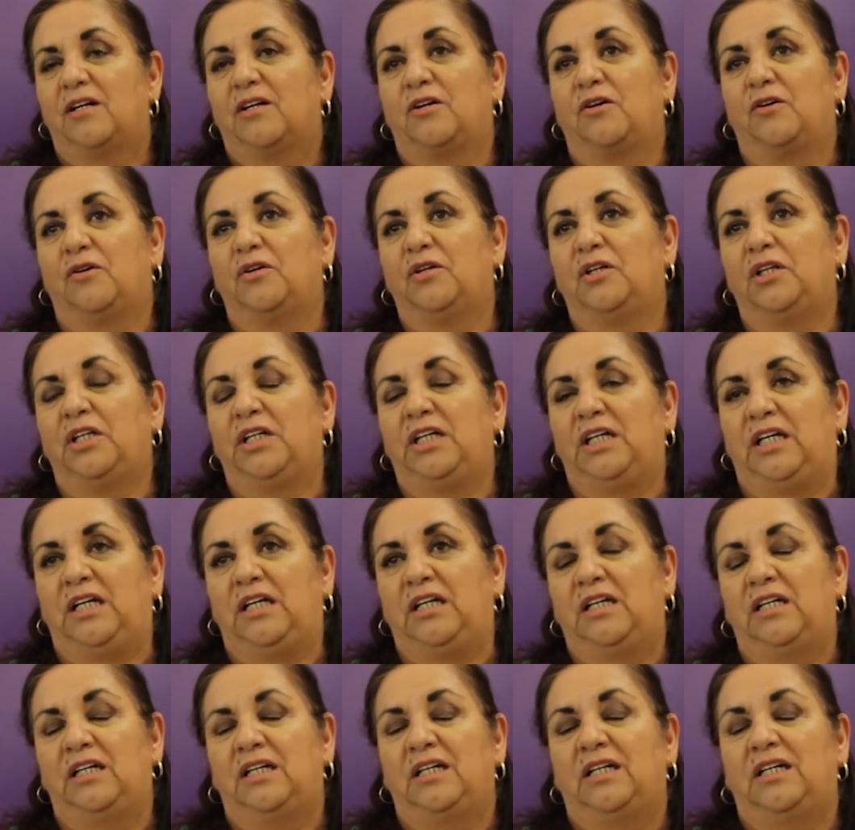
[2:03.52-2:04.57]

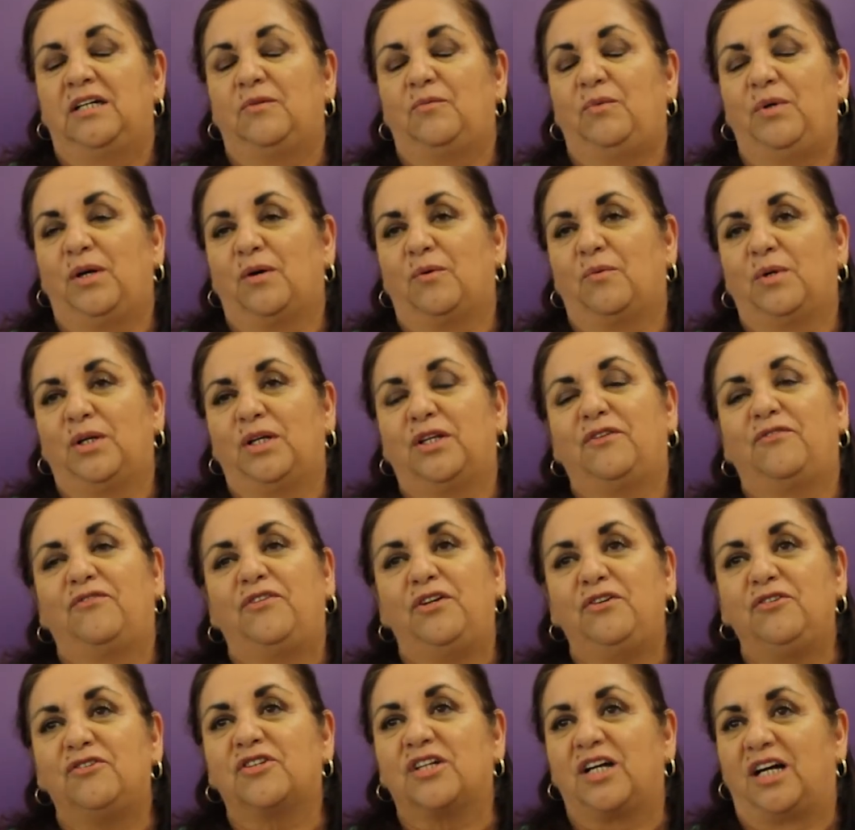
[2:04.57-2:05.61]
Currently, we are one of the
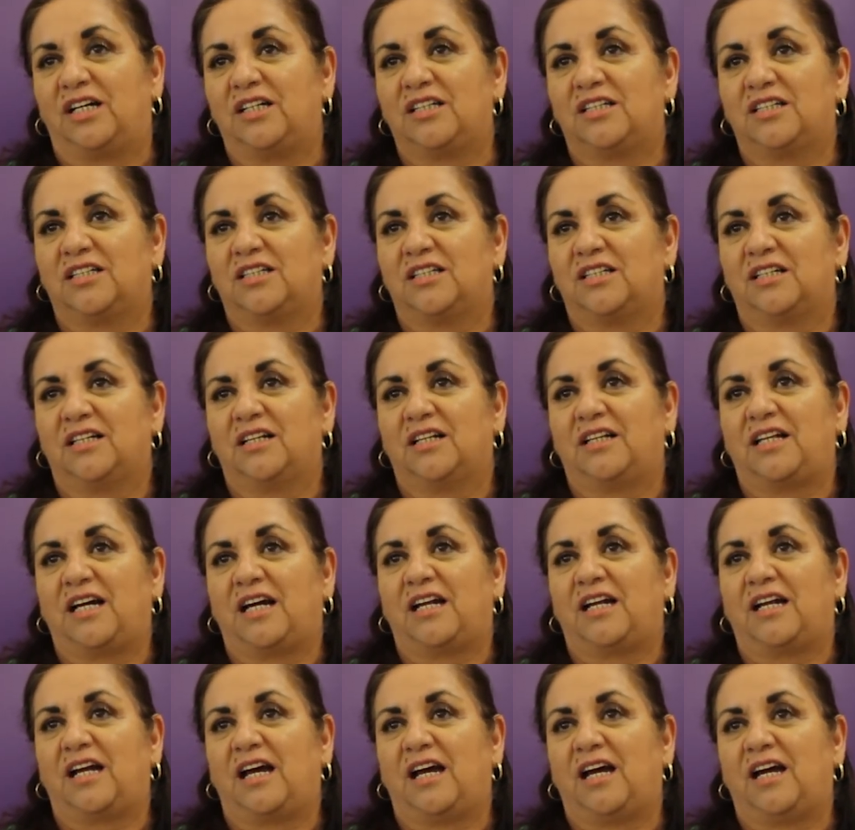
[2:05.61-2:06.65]
few sites
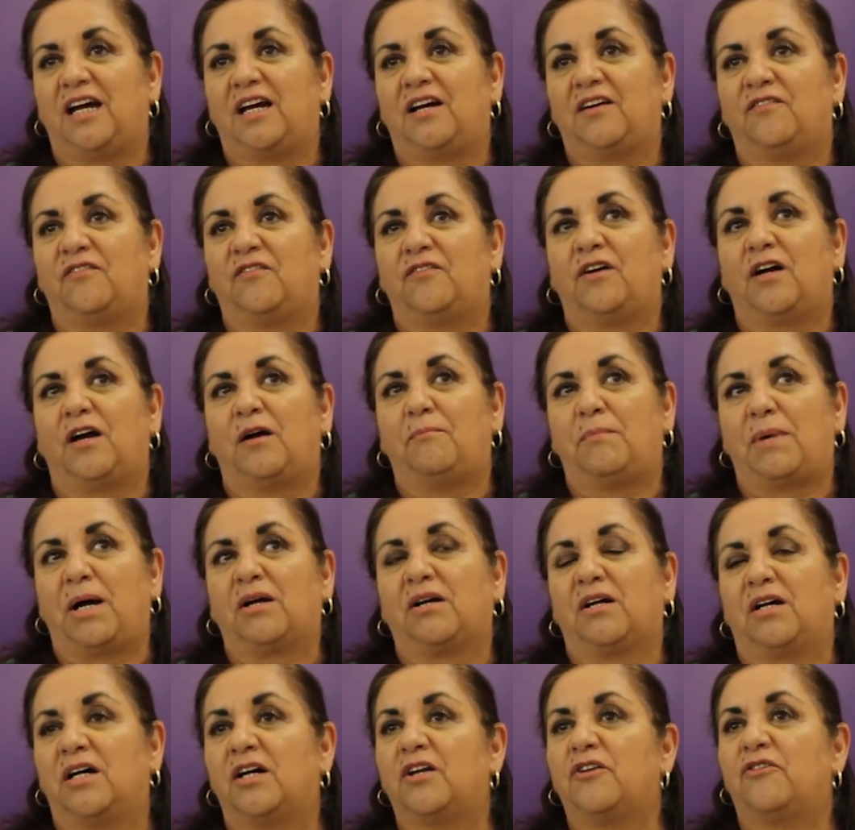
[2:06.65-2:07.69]
that have
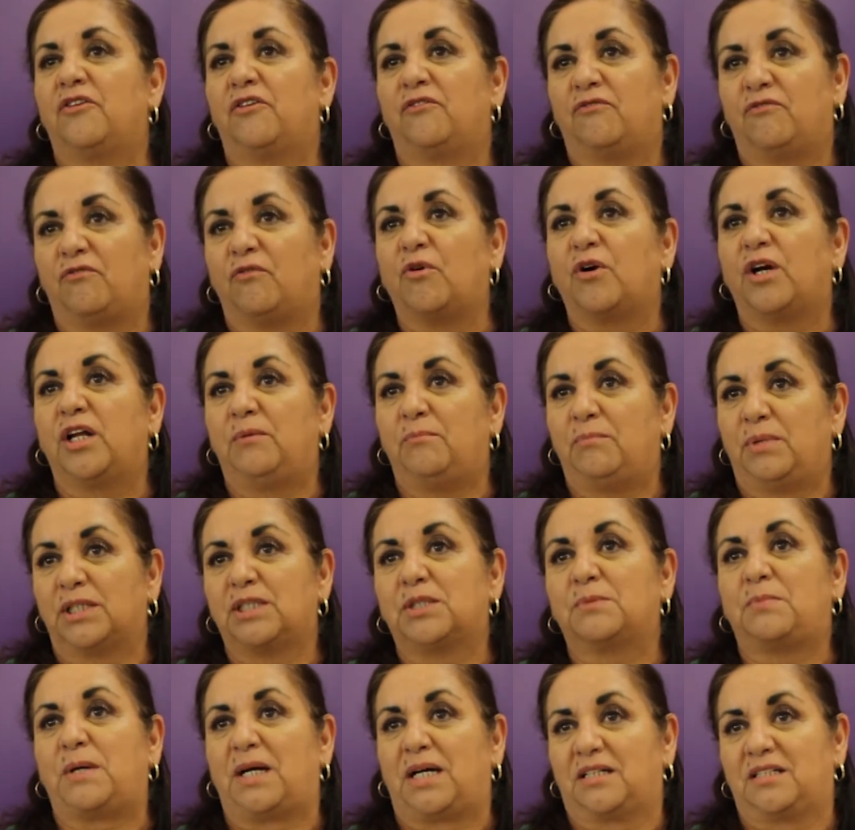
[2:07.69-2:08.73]
about 140
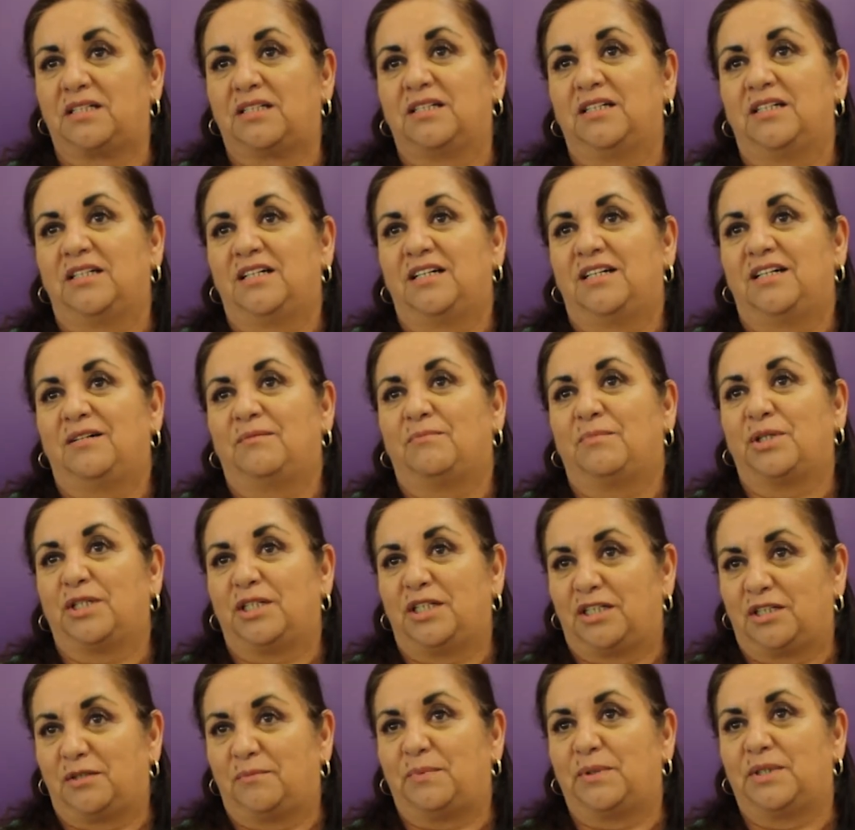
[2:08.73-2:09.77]
bus pass
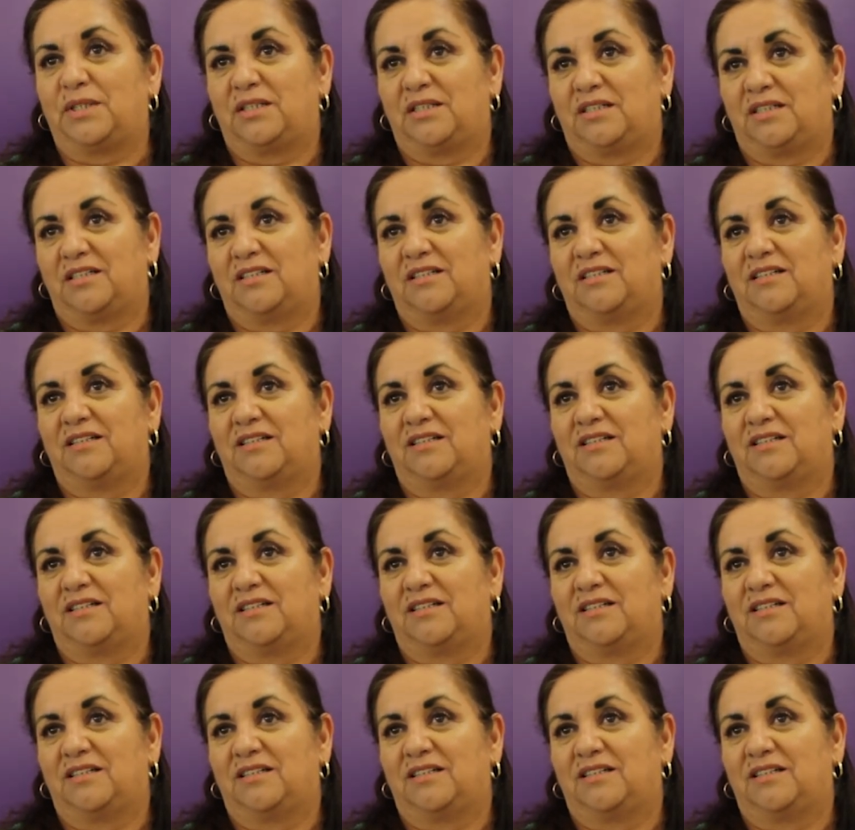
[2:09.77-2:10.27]
participants.